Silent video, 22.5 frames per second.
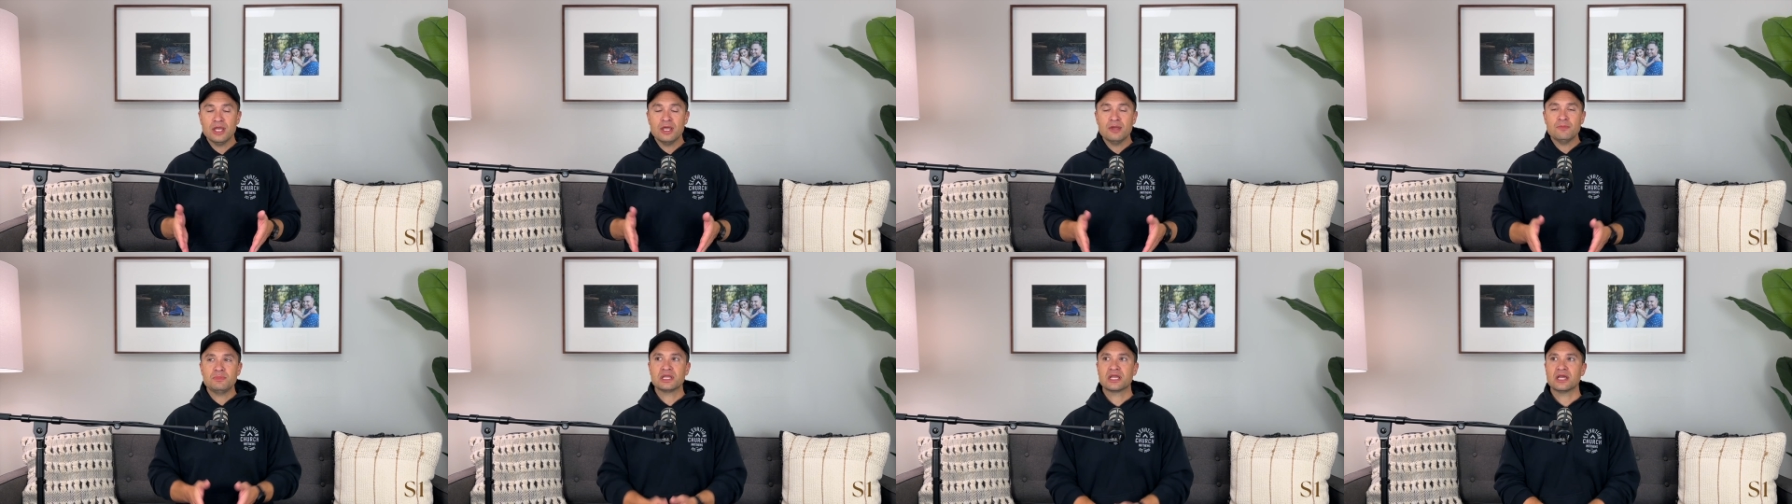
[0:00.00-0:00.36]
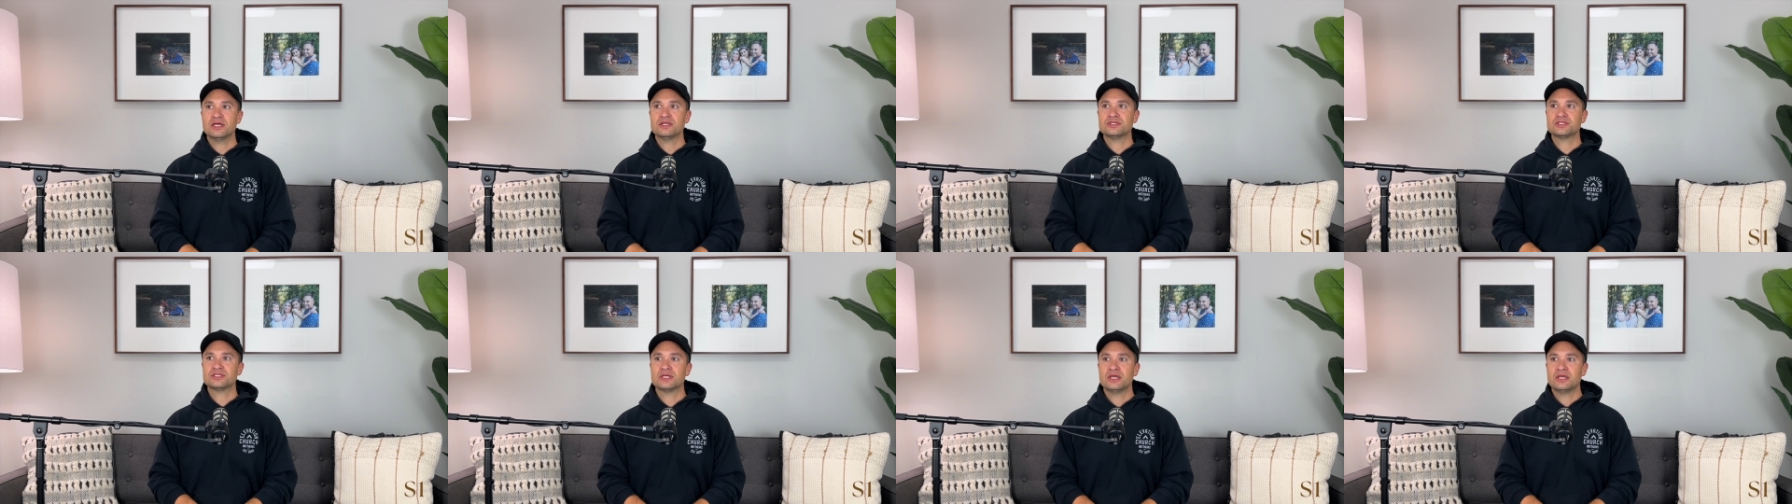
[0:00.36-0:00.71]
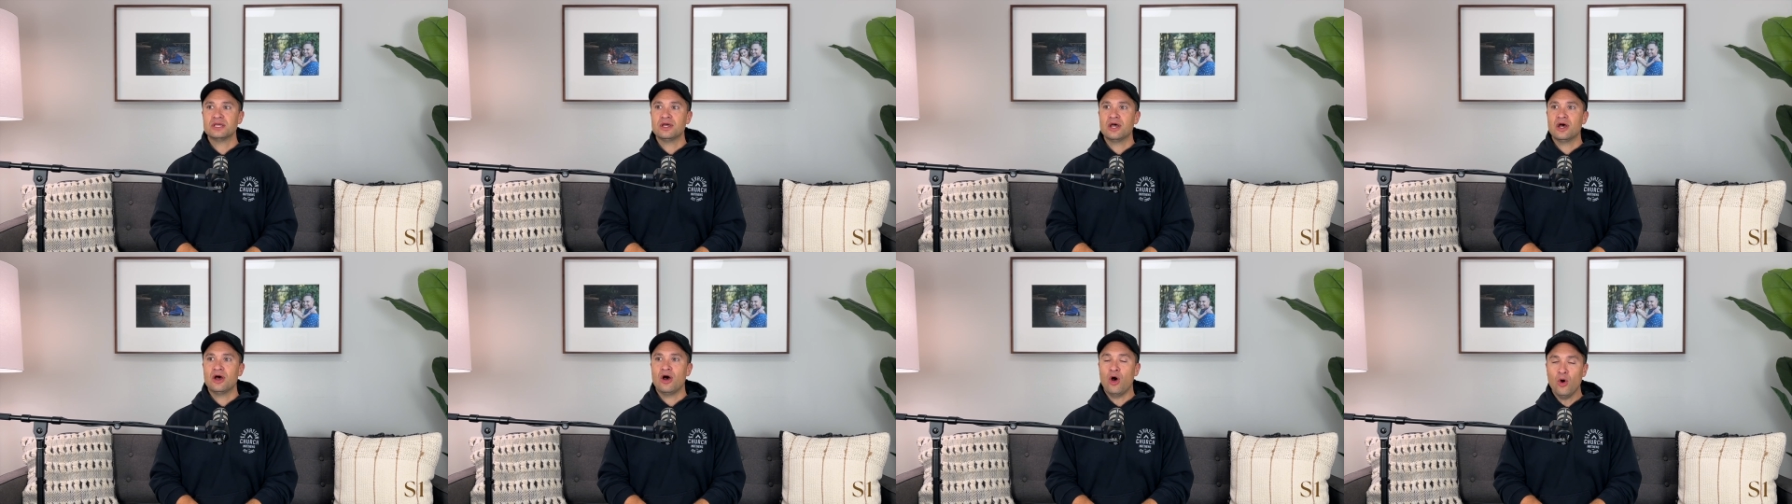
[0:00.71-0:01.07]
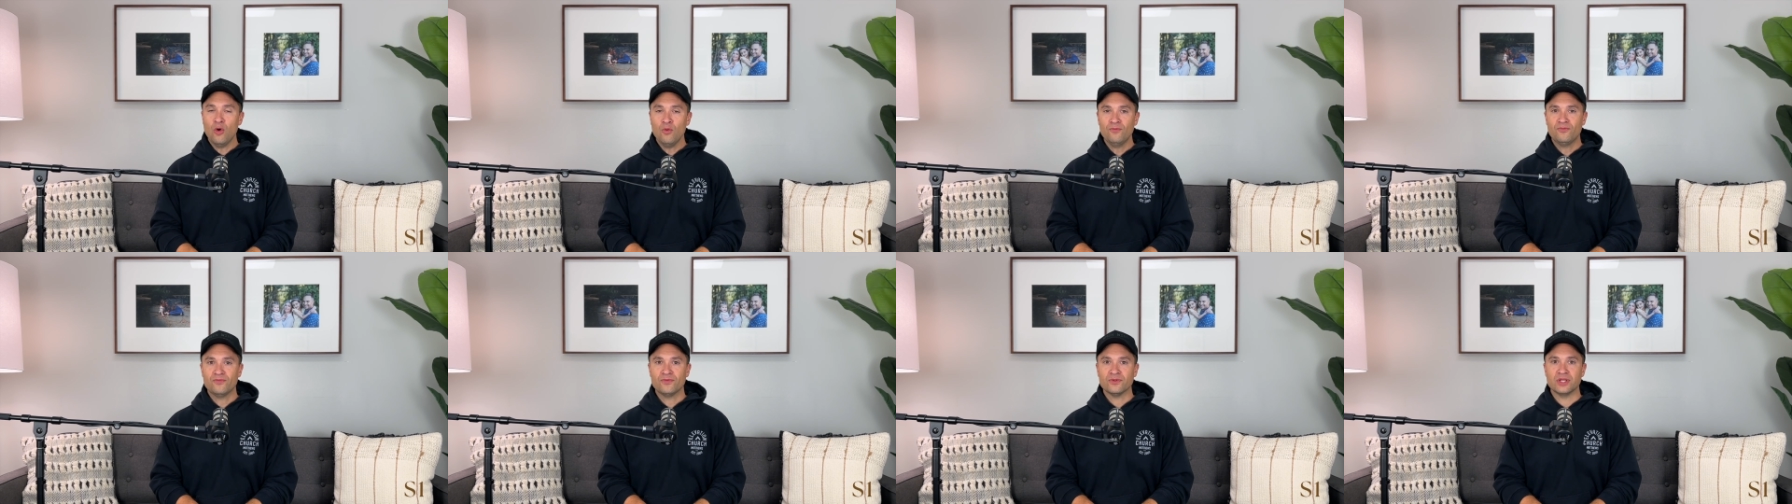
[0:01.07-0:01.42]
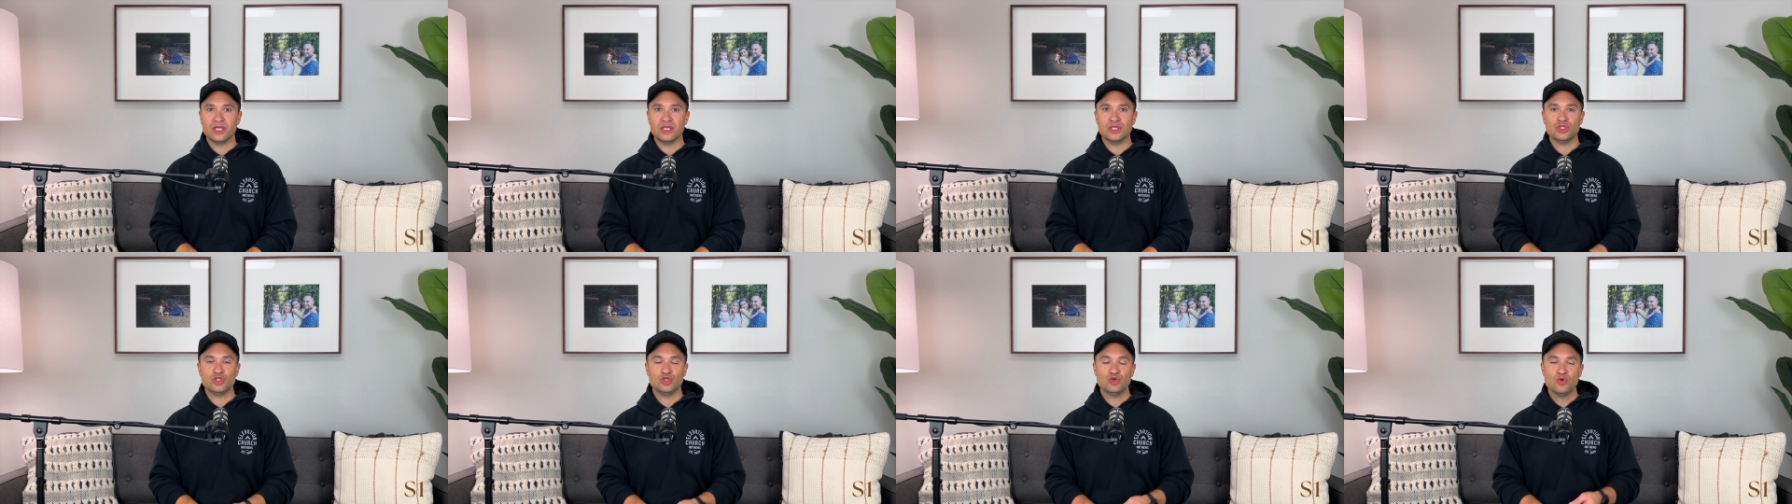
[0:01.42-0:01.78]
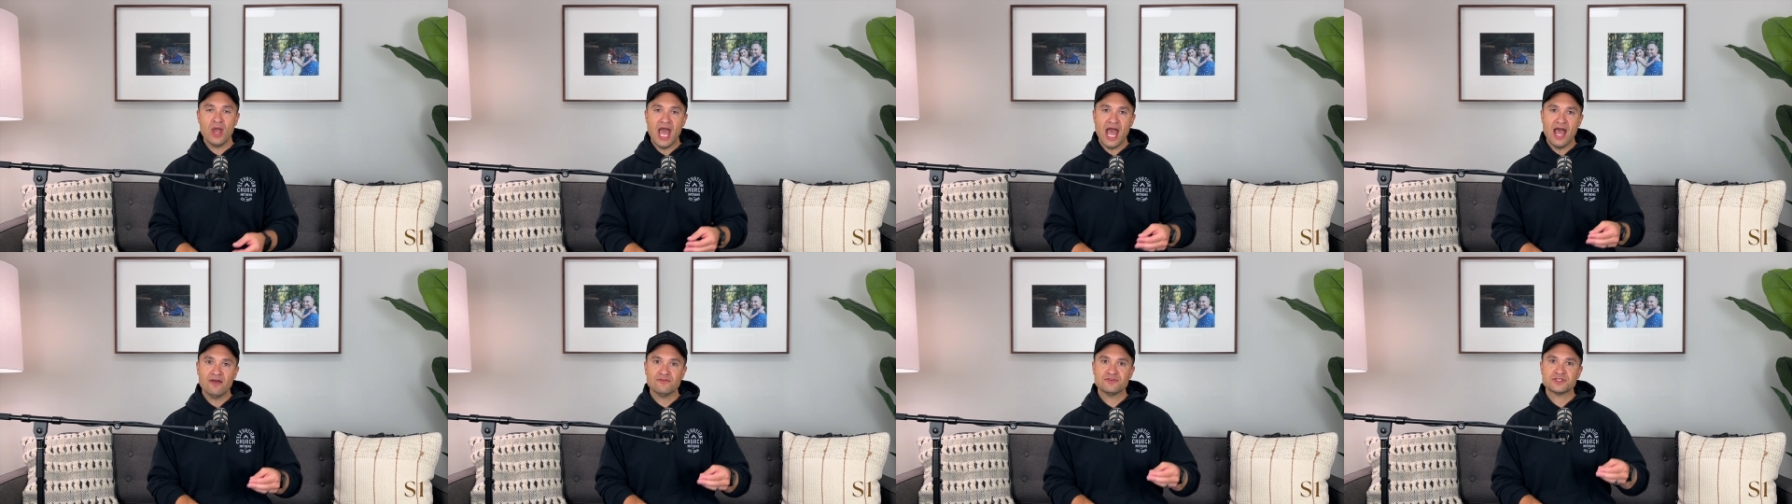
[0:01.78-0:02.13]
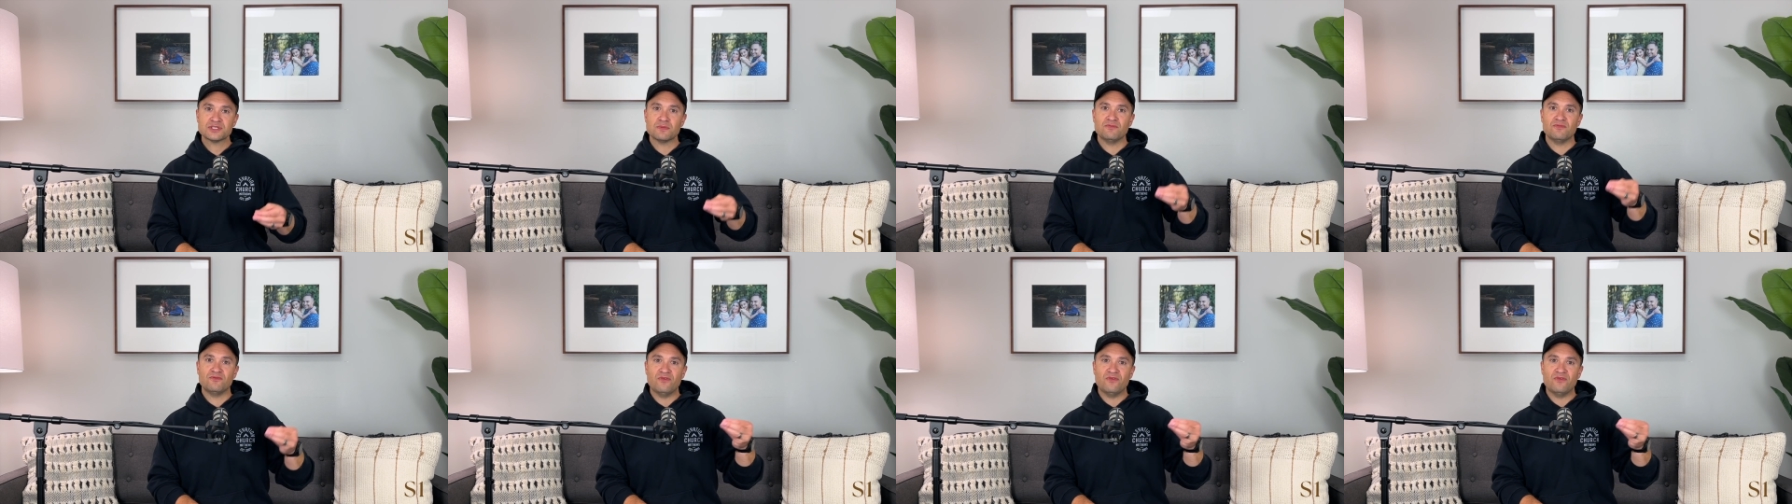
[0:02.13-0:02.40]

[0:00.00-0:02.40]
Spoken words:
because hopefully you have some